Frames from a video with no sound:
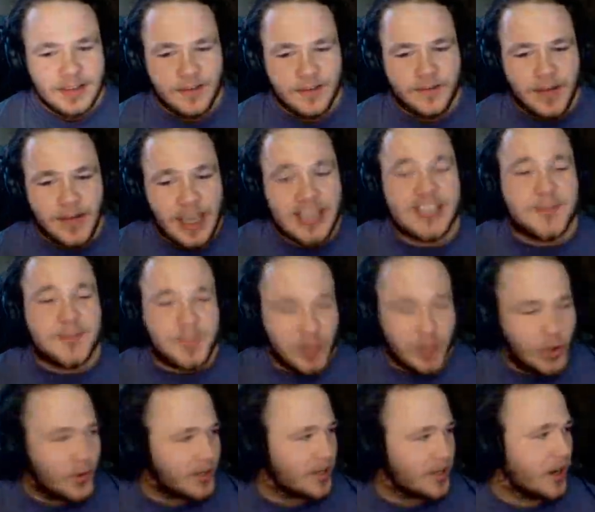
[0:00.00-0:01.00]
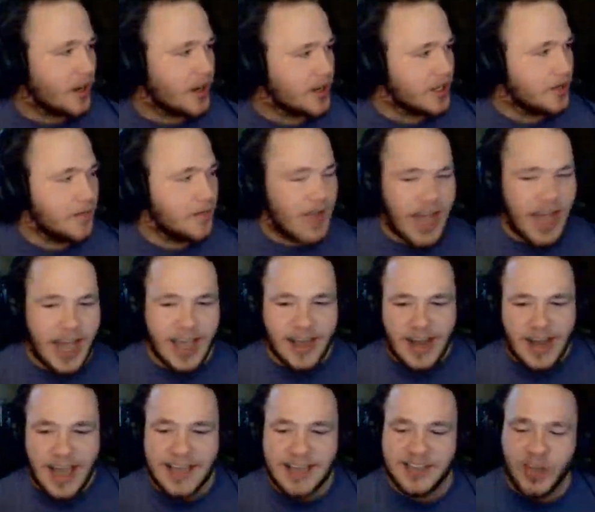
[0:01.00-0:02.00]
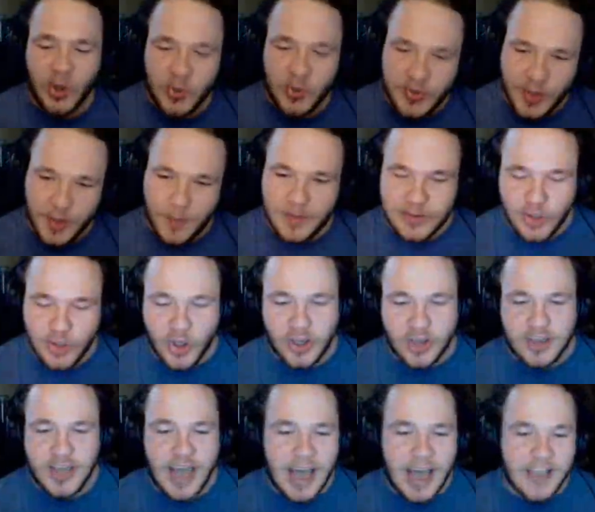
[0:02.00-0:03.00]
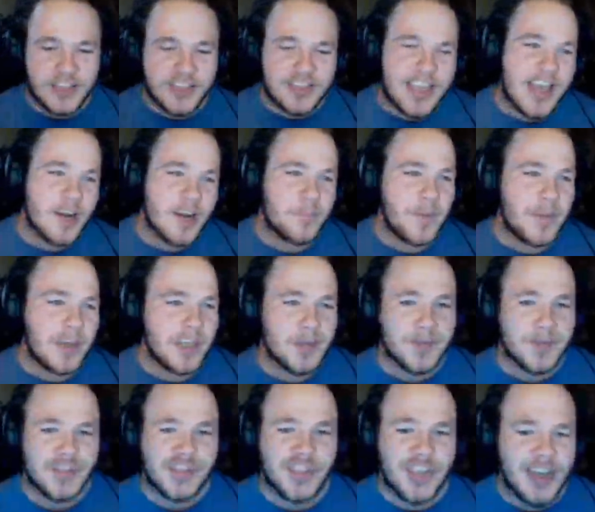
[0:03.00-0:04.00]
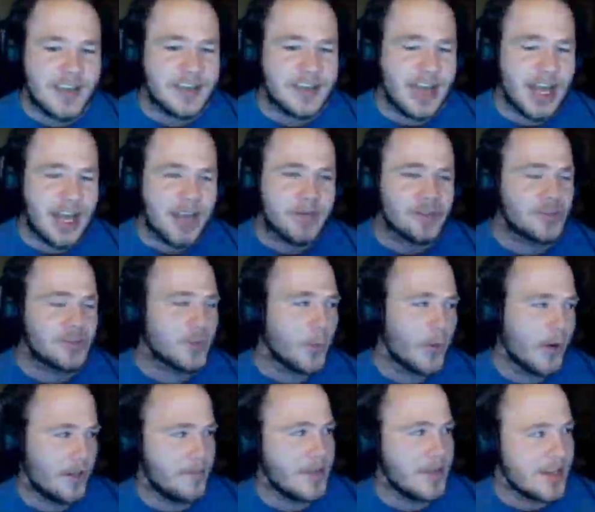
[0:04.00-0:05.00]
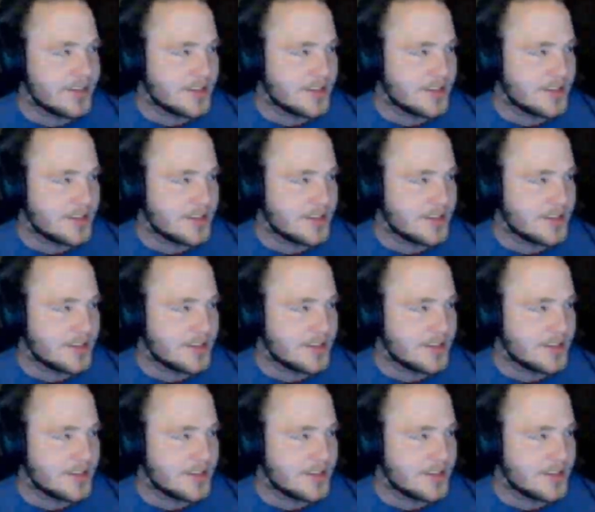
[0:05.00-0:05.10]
exploding on him. I told them, look, I just had to pick up shit not even 20 minutes